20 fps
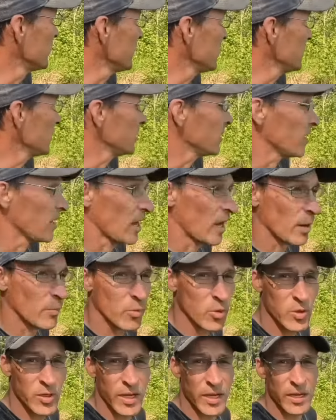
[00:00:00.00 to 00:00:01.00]
Day,
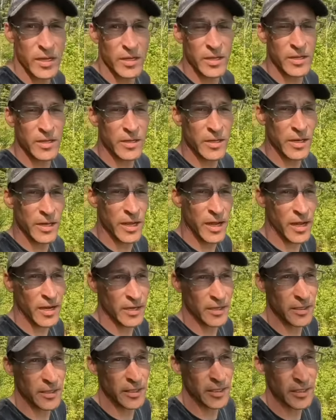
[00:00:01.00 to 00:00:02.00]
Abu Day here in
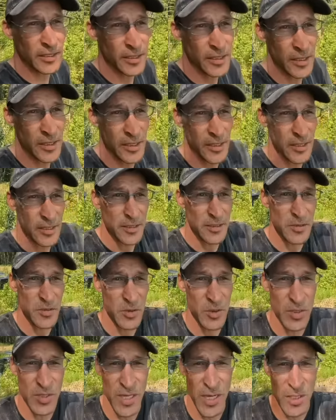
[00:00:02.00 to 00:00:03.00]
Canada.
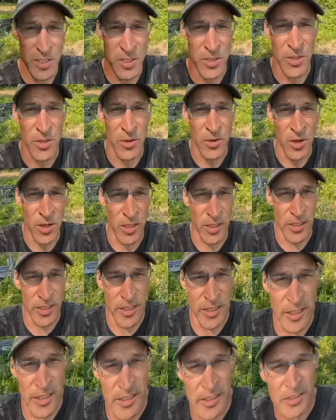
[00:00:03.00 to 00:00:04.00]
So it's actually a
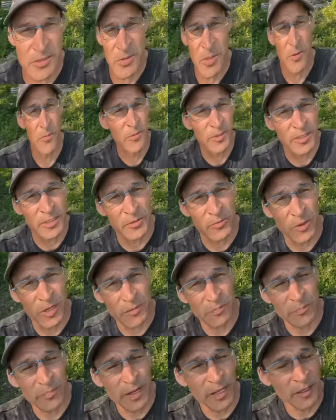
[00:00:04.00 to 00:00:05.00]
holiday. So I figured
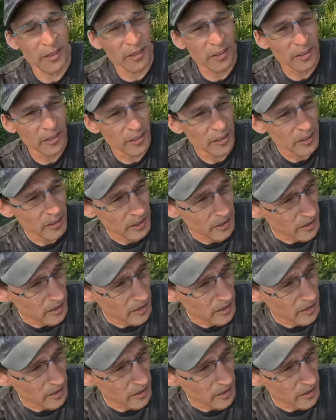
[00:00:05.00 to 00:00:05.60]
what better